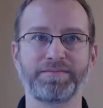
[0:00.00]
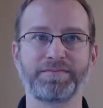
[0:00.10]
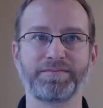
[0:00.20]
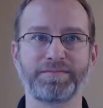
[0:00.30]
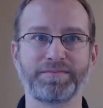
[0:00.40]

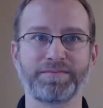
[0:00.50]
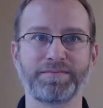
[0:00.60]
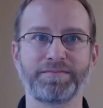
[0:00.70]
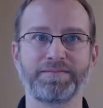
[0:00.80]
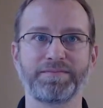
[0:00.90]

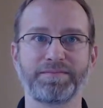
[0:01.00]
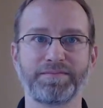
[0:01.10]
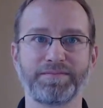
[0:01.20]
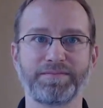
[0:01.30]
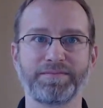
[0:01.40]

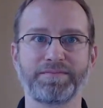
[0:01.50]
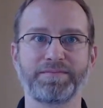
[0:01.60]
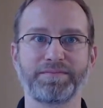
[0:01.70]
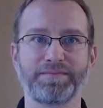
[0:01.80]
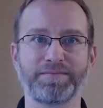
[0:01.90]

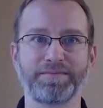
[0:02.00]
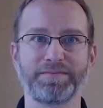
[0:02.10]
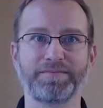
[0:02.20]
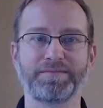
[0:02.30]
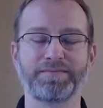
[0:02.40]

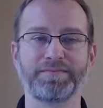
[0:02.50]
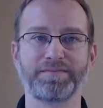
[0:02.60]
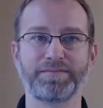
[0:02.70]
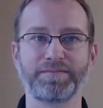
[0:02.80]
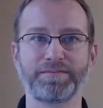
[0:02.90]

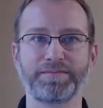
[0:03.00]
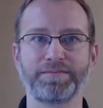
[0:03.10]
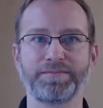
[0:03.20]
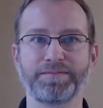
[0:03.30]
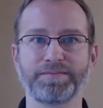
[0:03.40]

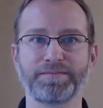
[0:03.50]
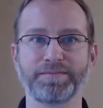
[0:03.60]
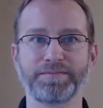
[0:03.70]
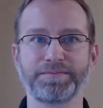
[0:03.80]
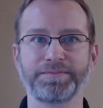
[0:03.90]

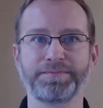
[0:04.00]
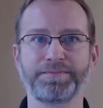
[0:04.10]
(not speaking)